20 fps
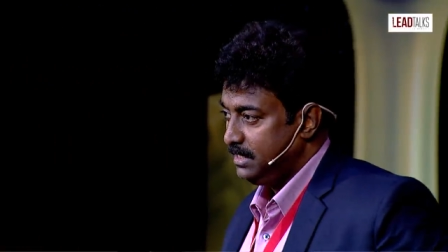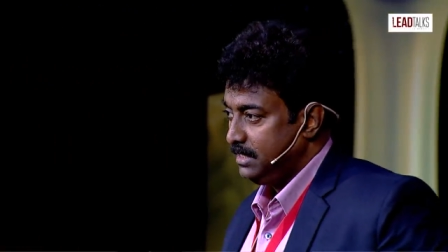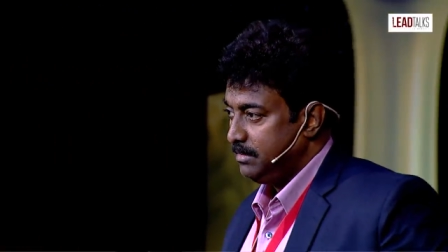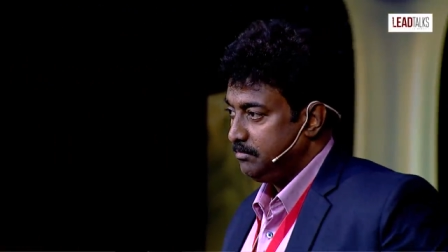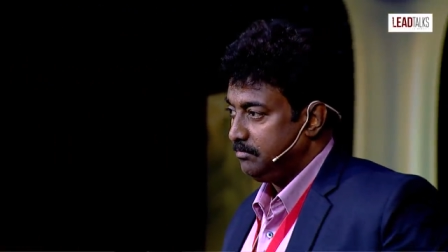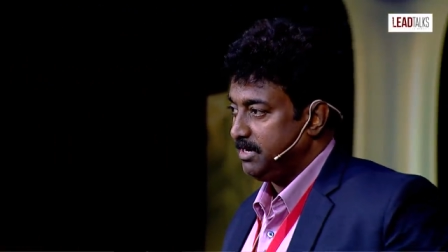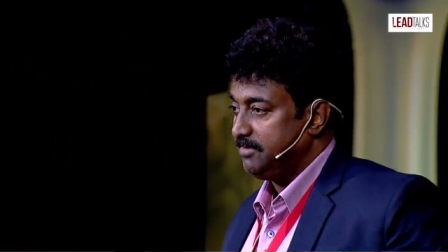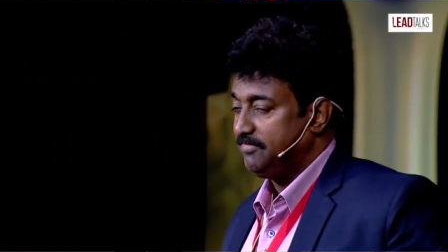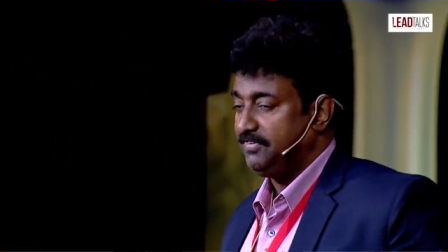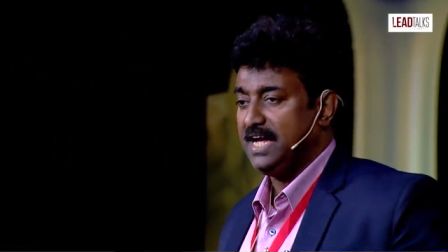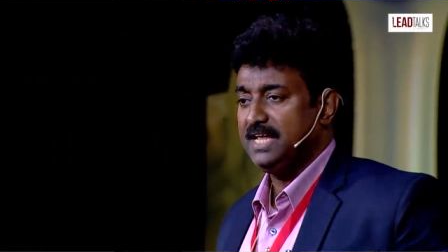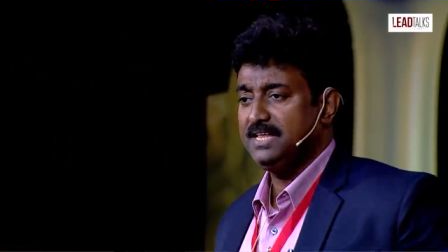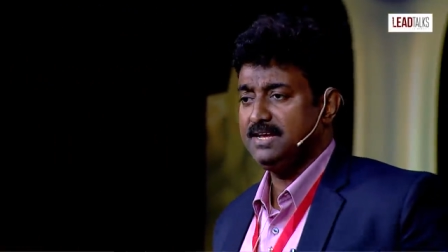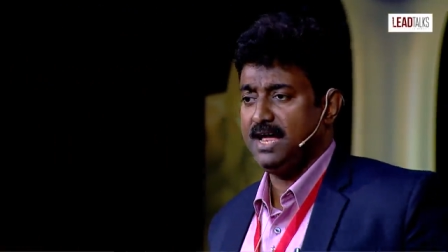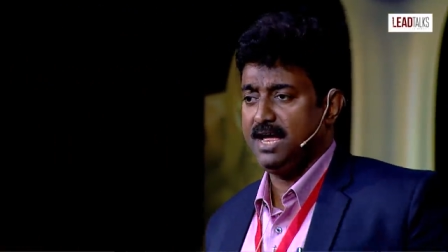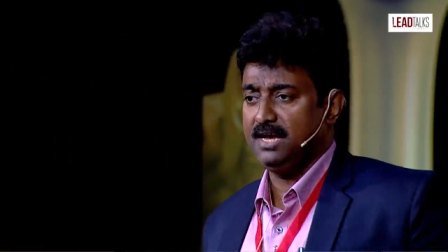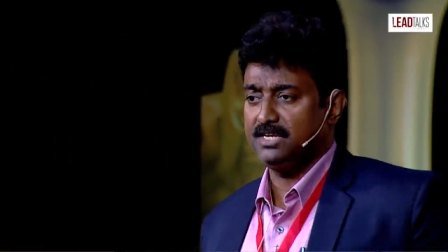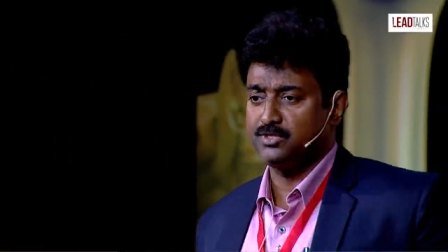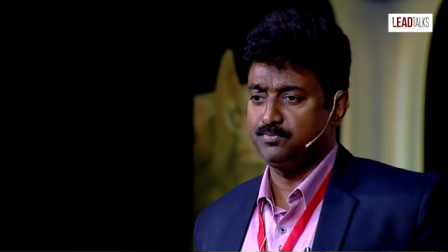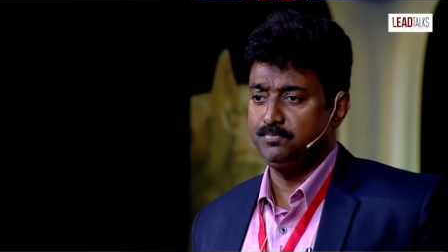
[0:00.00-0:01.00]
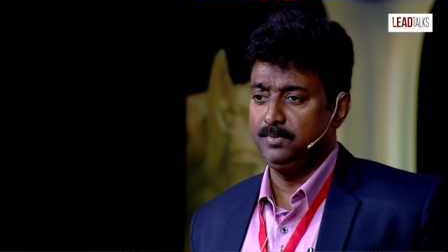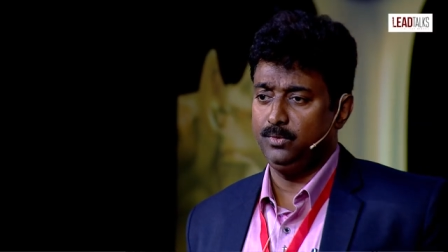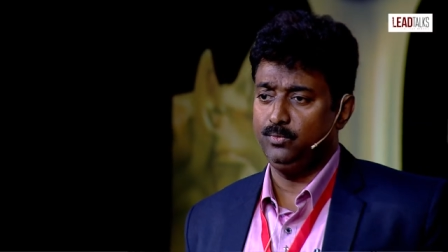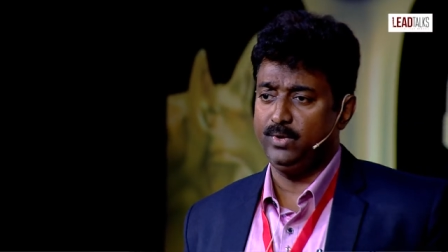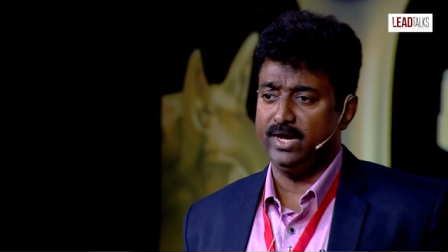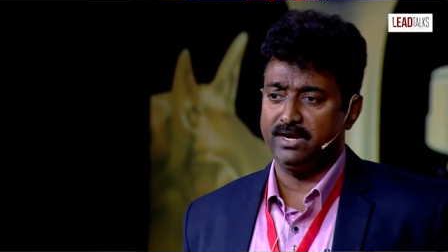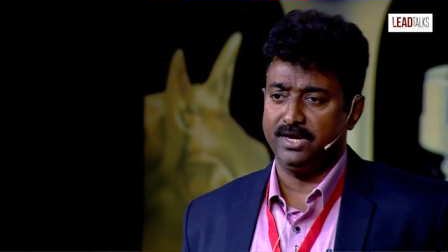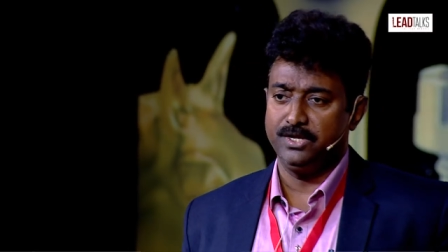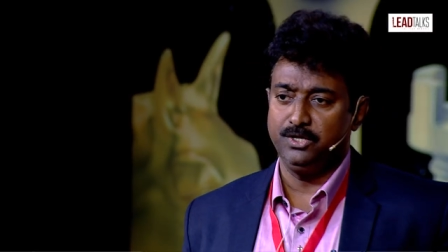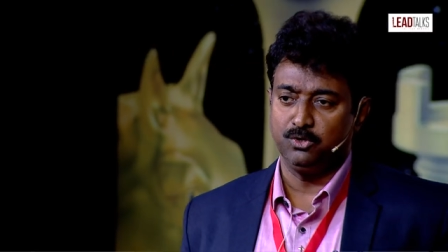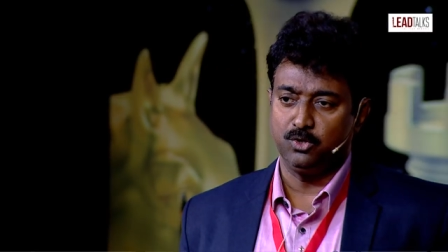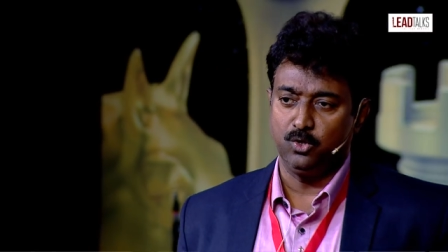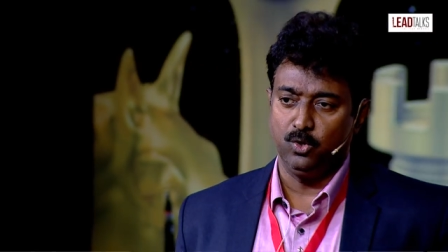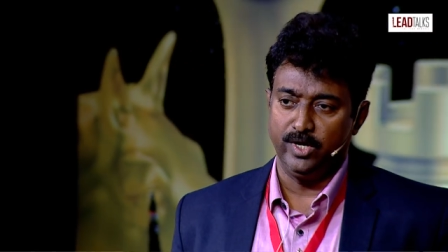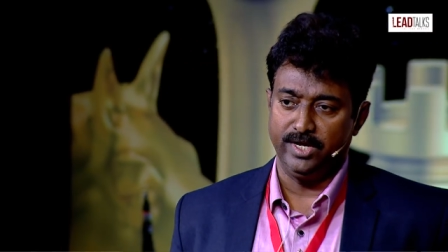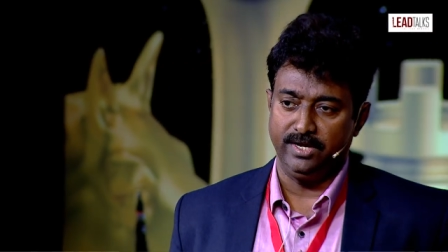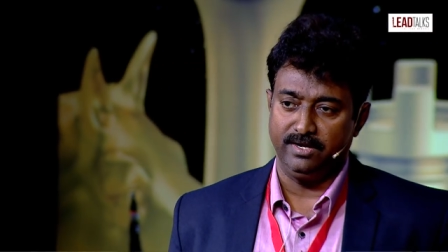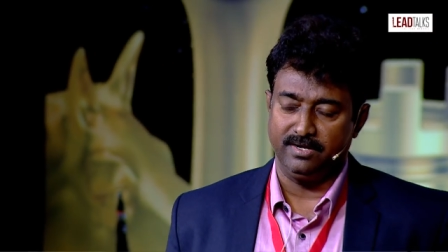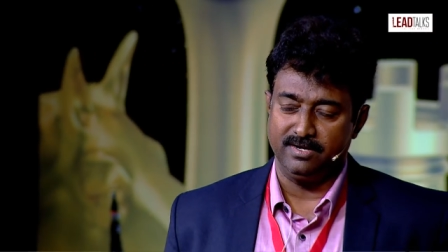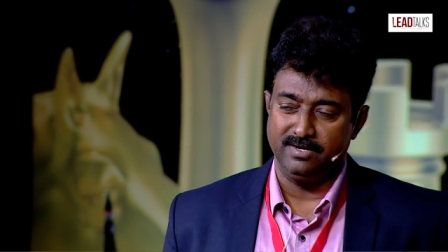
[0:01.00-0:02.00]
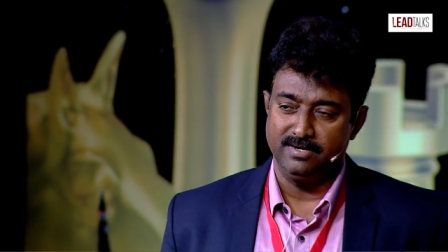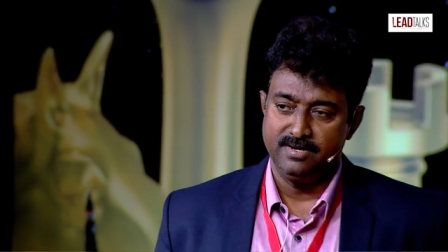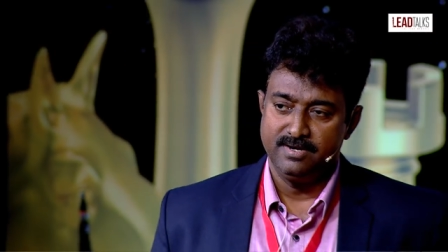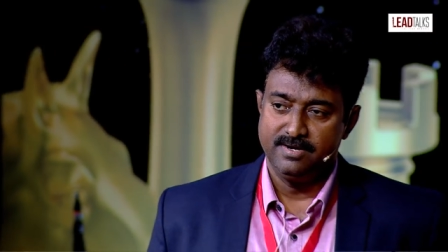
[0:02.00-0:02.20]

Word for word: My father asked me, "Where are you going?"